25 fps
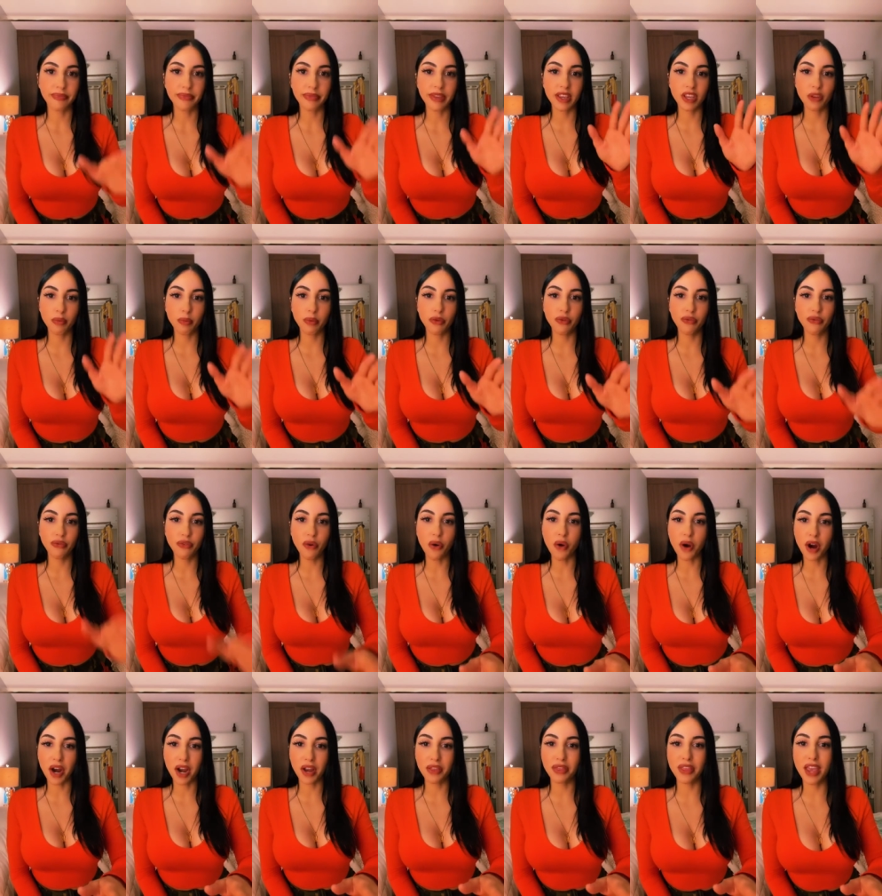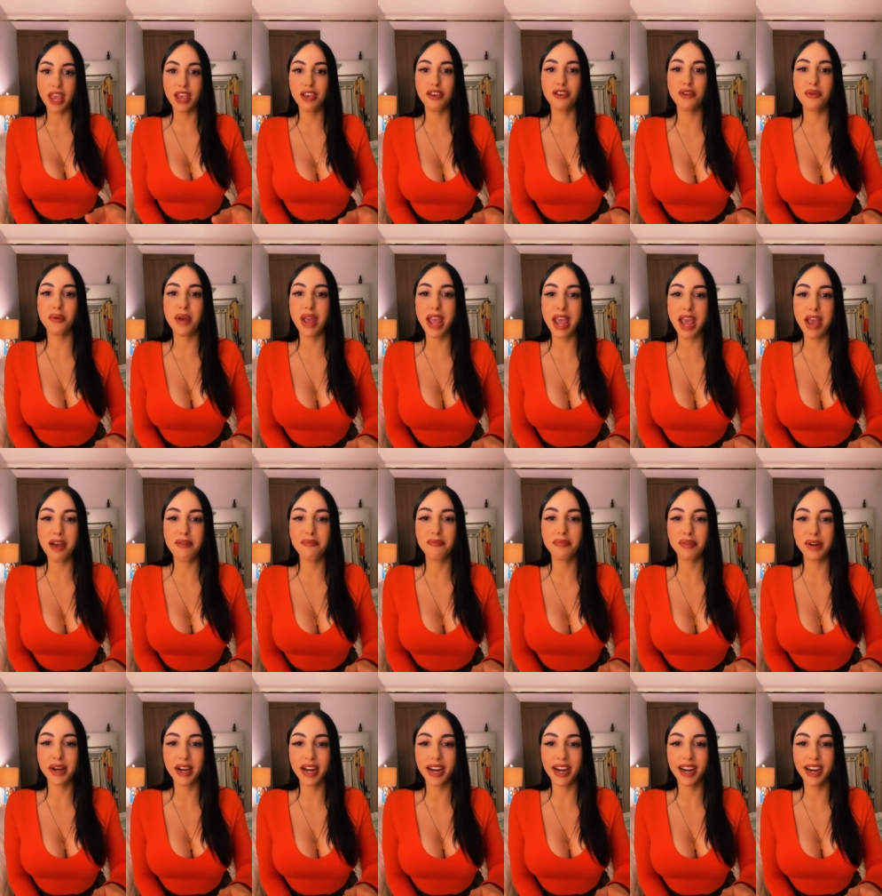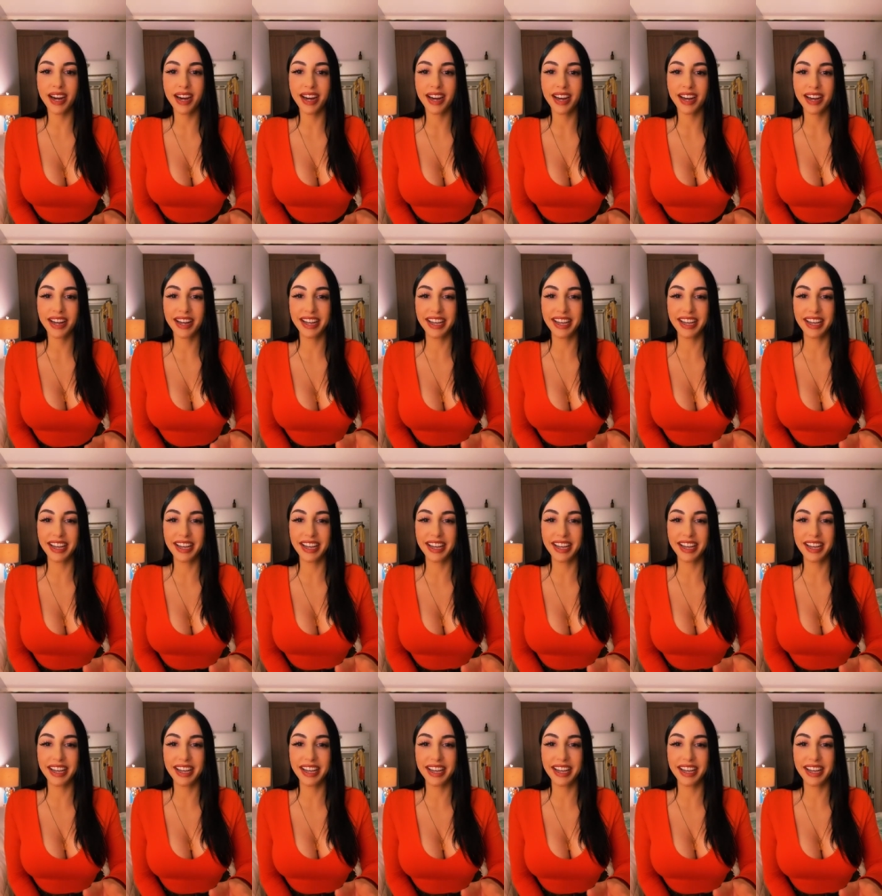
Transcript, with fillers: this before. Thank you, Amber.